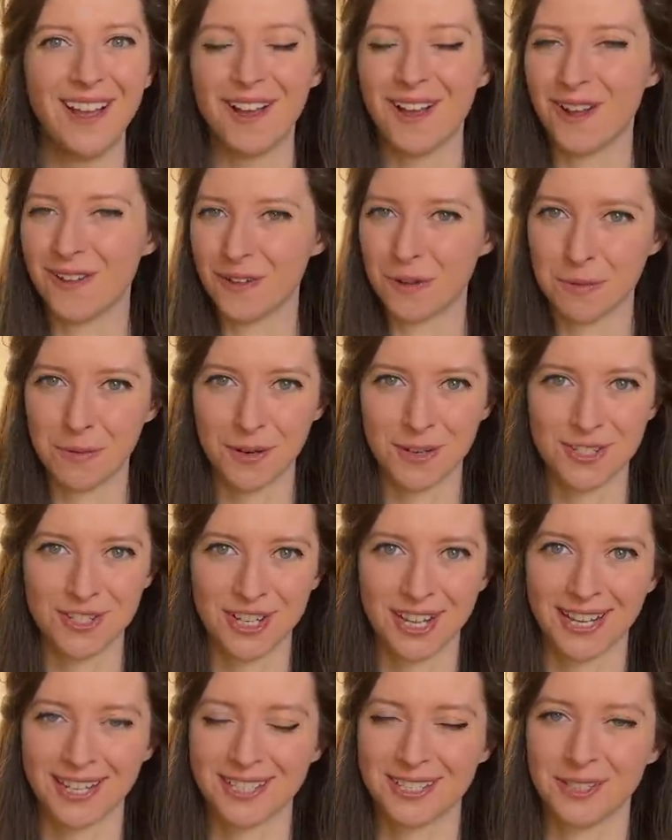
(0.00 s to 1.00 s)
of a
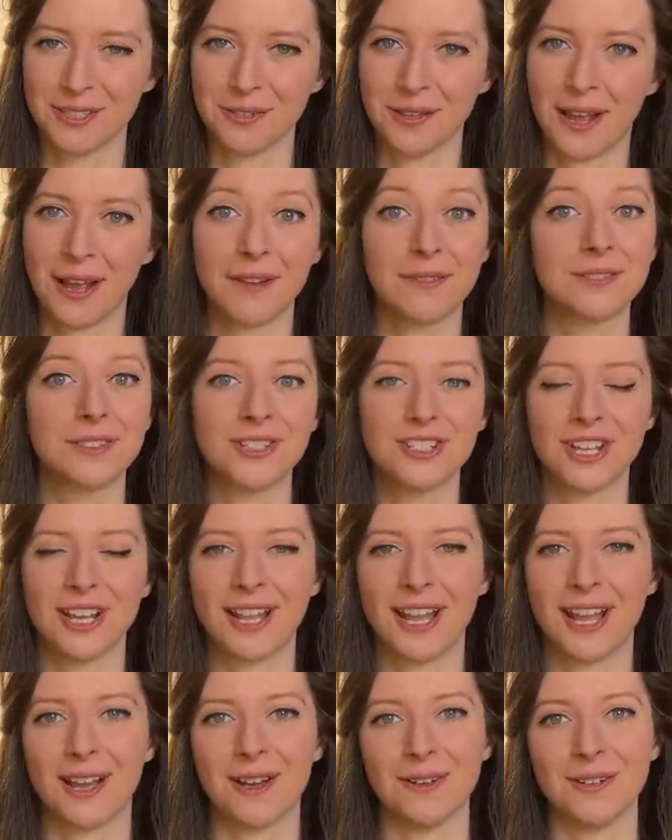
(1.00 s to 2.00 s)
project, you have to
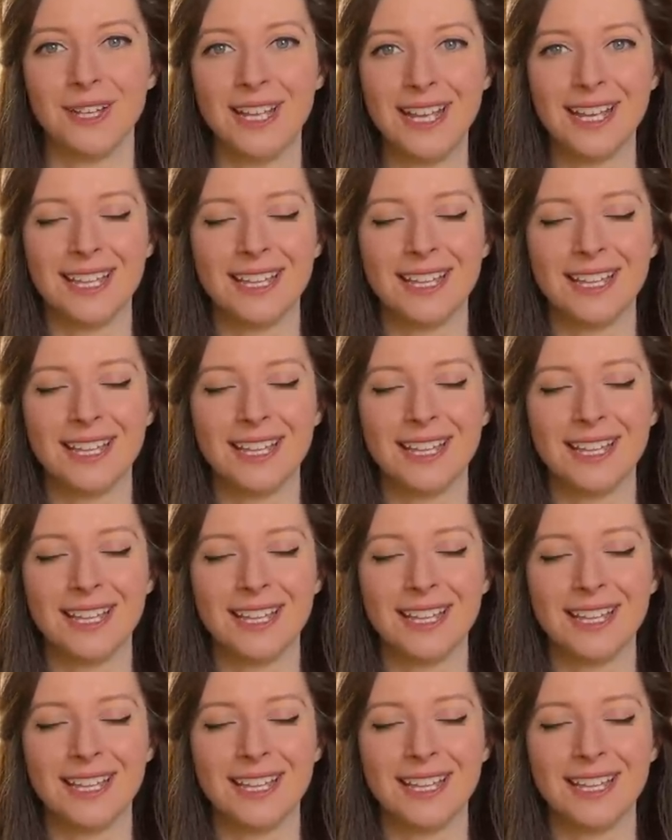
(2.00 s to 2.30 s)
check out